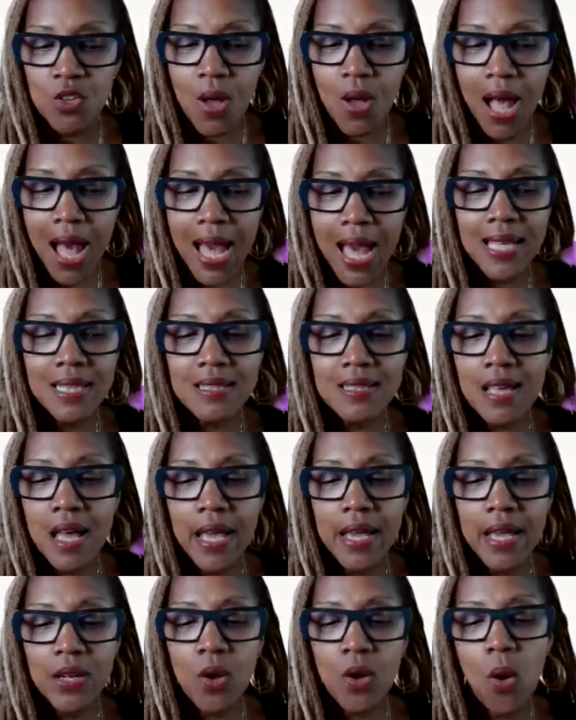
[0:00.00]
So I
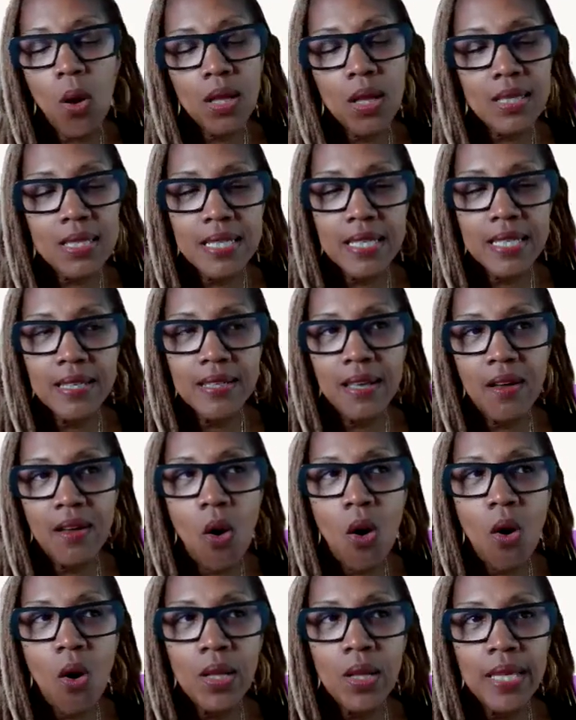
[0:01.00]
tie it
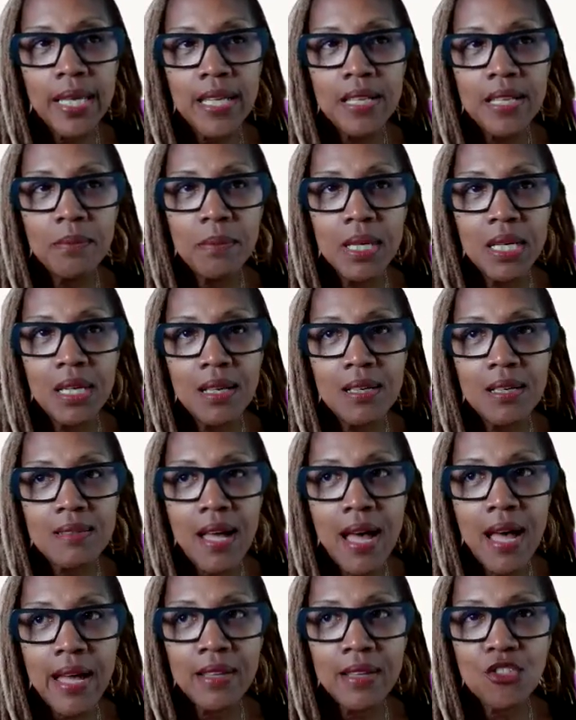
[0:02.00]
all in
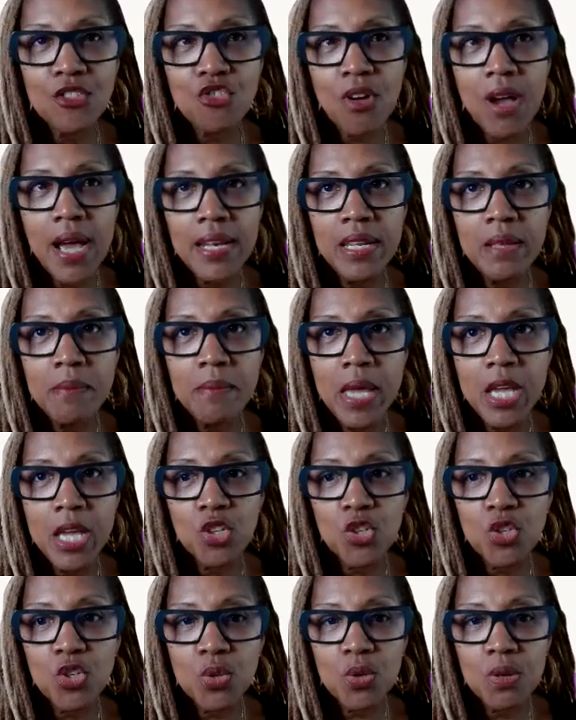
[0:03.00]
because I try to
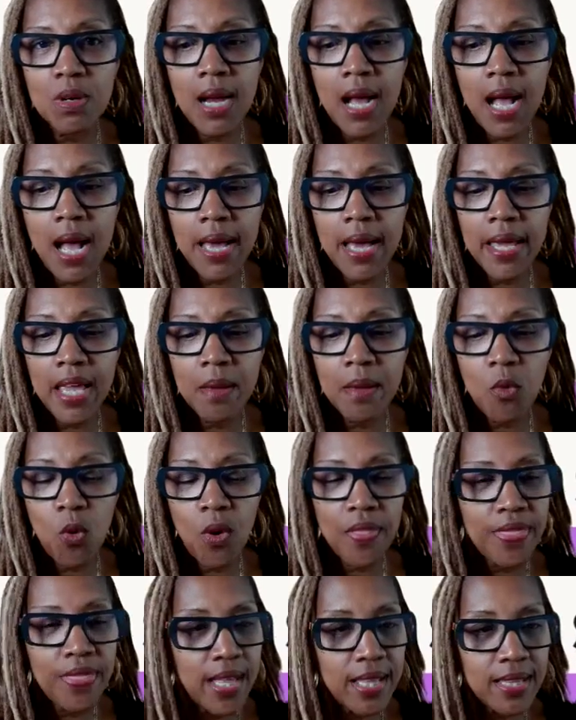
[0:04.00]
make sure I
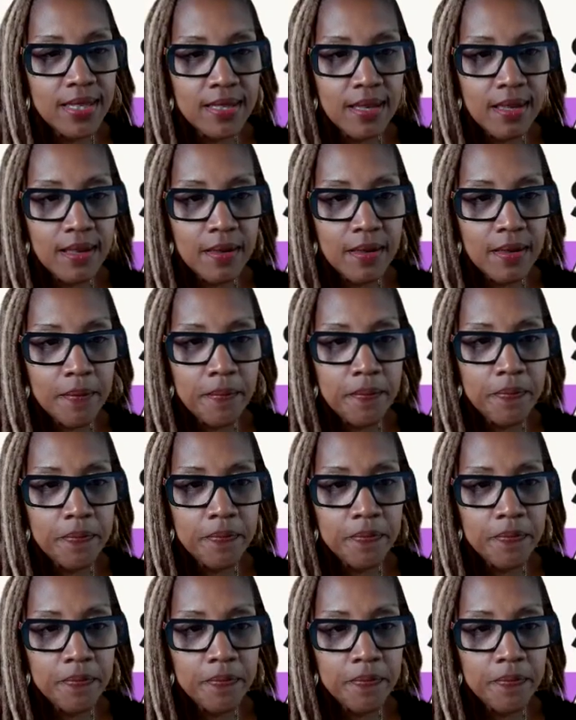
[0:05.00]
am authentic